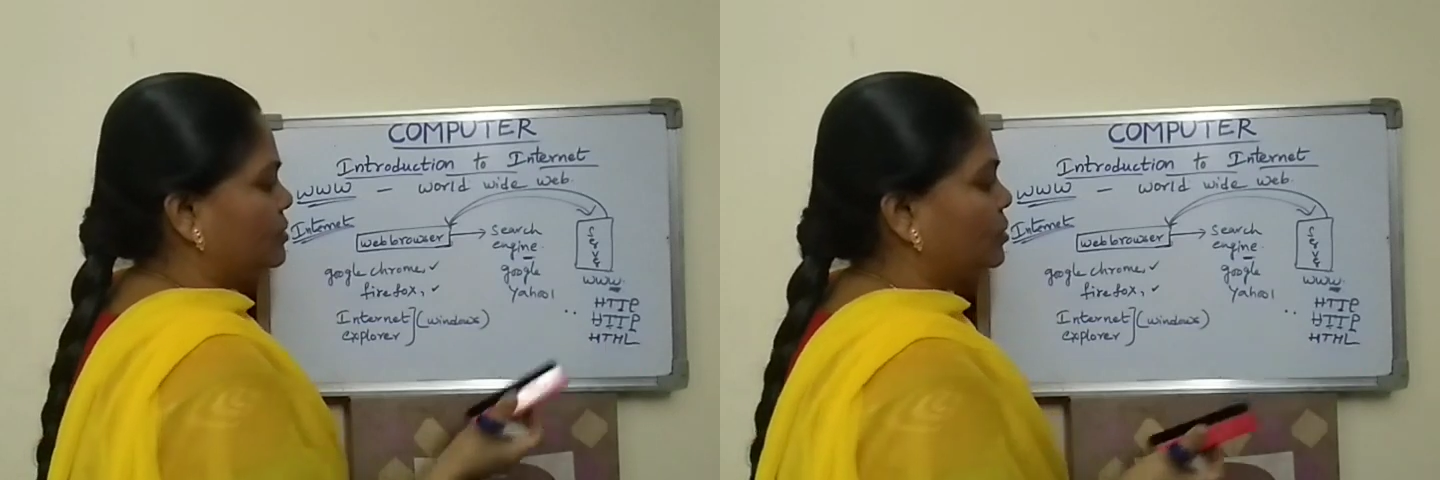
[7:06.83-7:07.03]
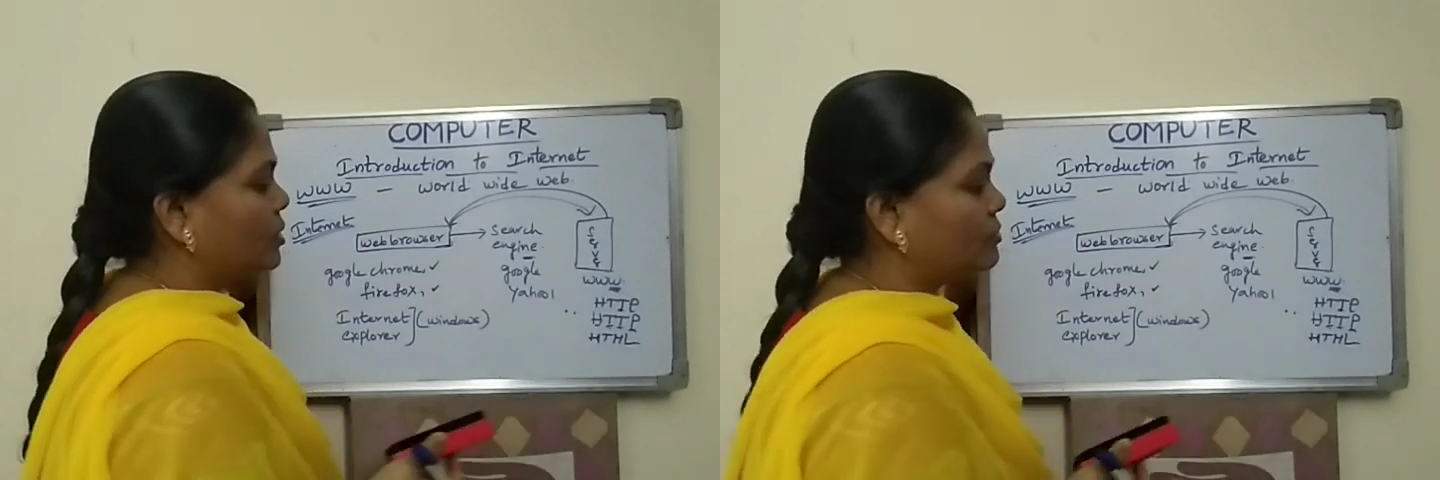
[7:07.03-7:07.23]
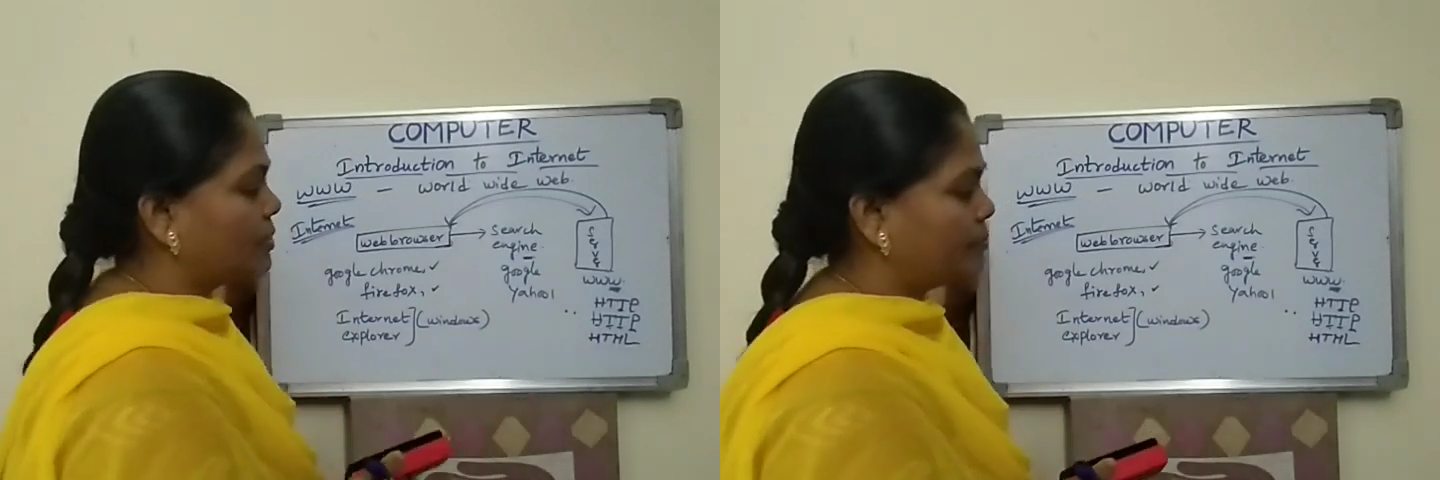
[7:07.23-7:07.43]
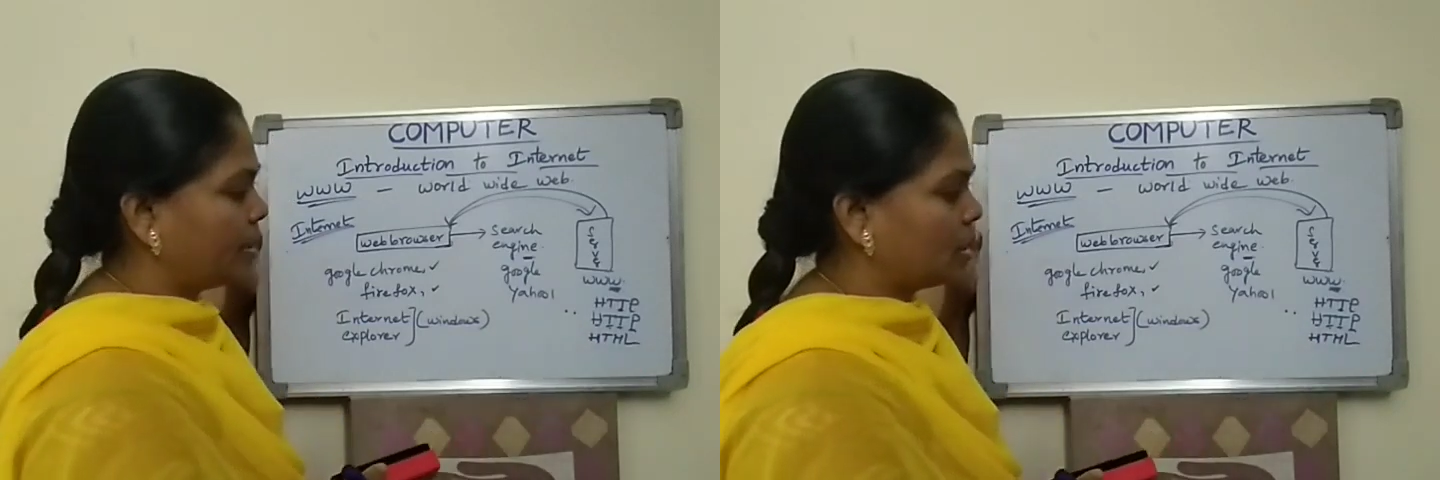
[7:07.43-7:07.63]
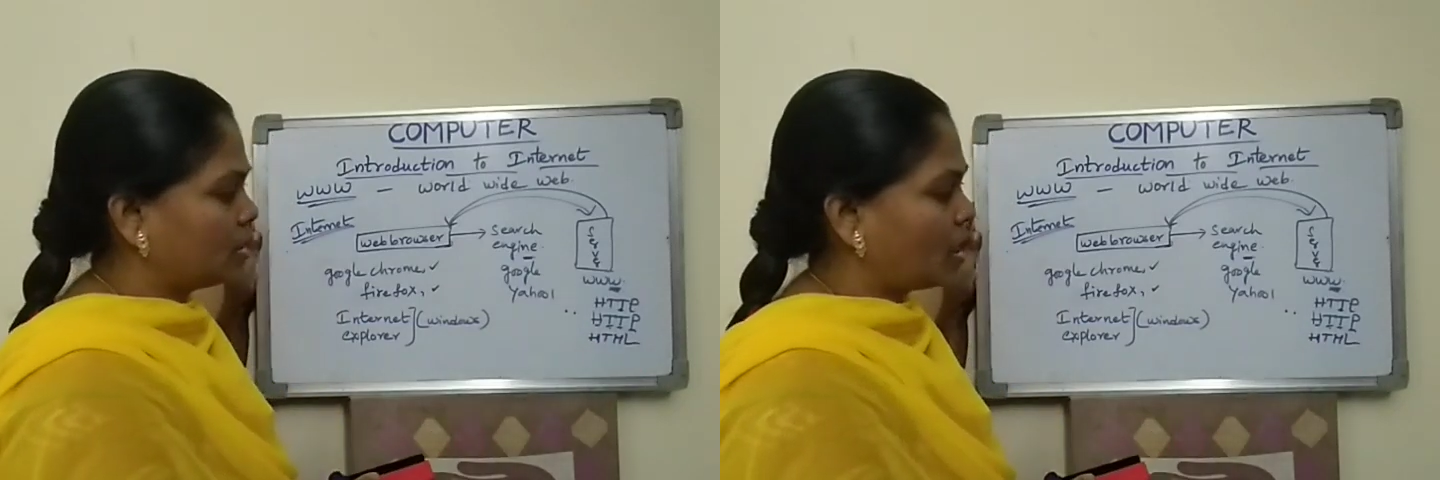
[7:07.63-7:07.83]
Those web
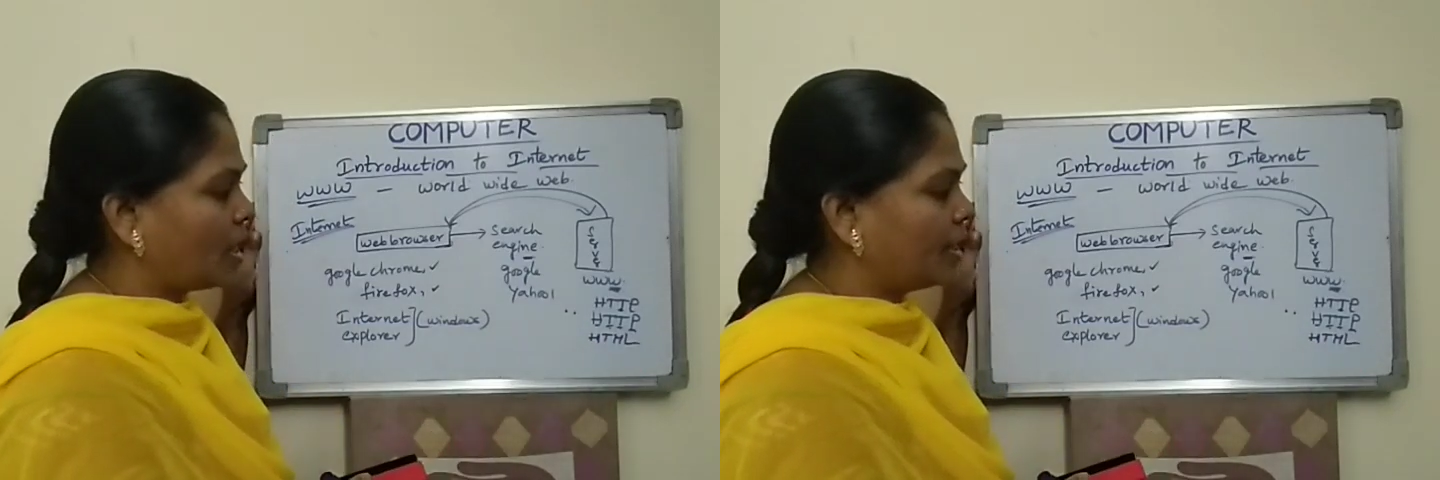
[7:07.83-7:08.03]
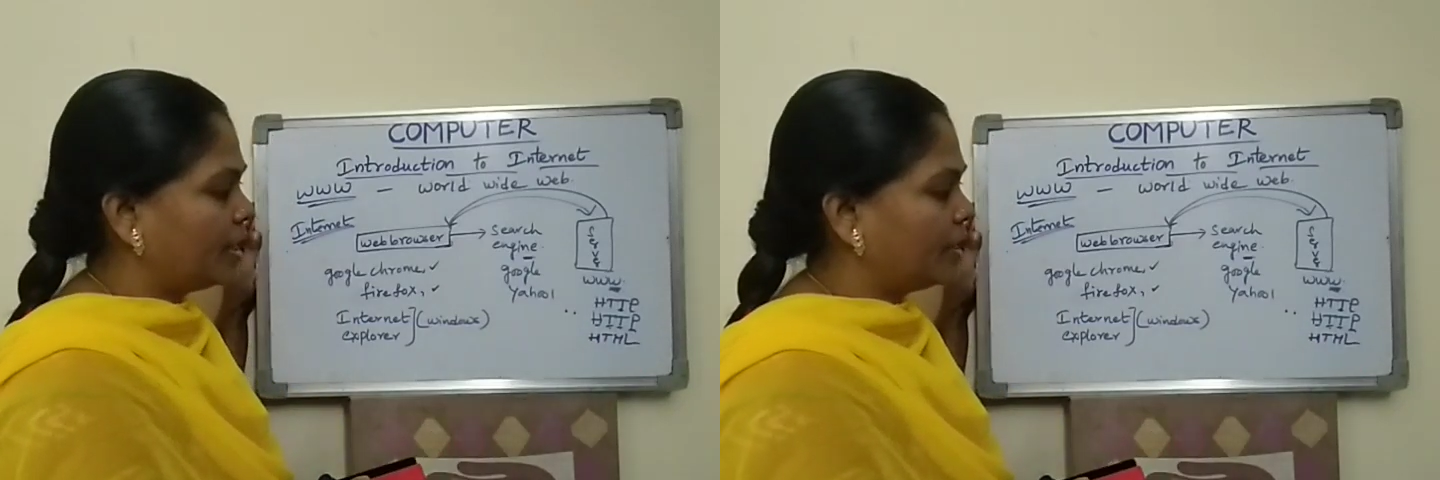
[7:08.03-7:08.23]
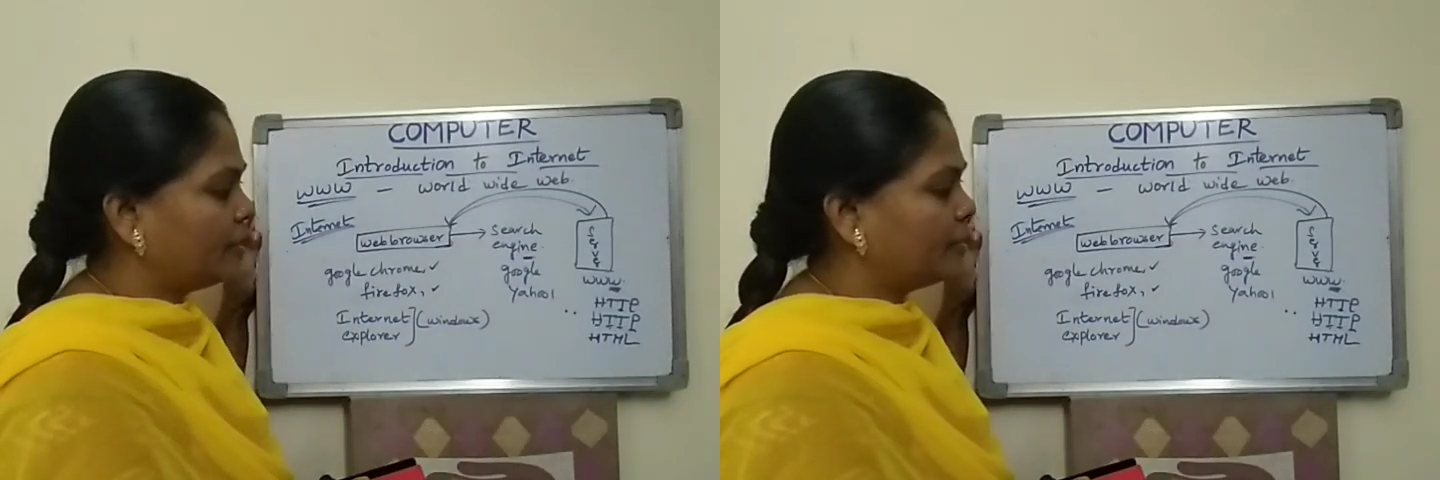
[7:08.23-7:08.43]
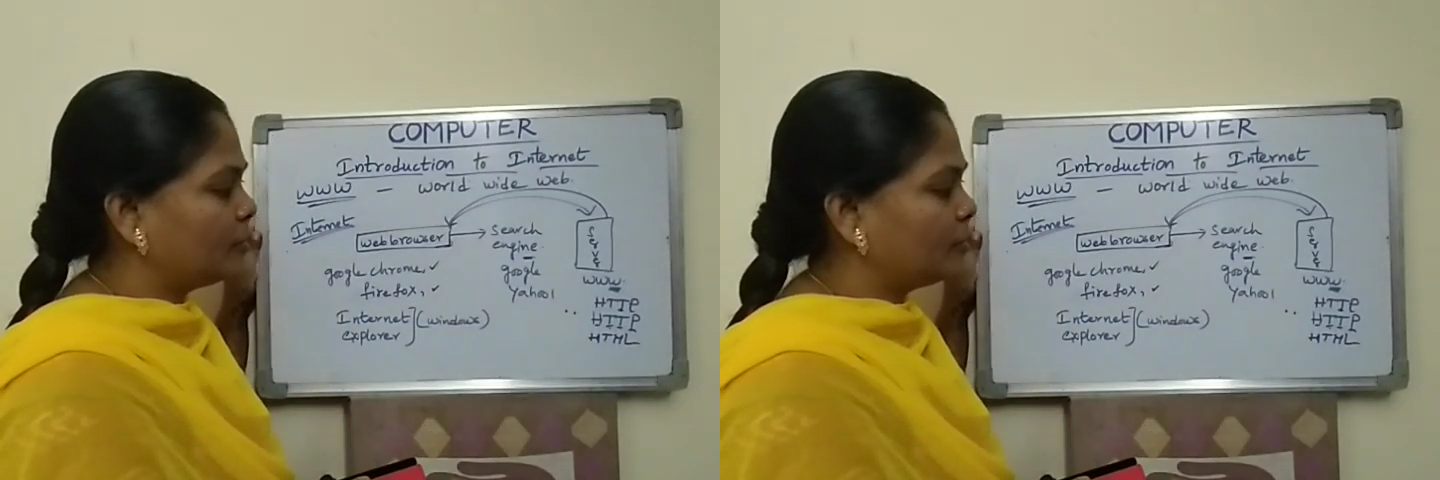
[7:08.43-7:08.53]
pages are written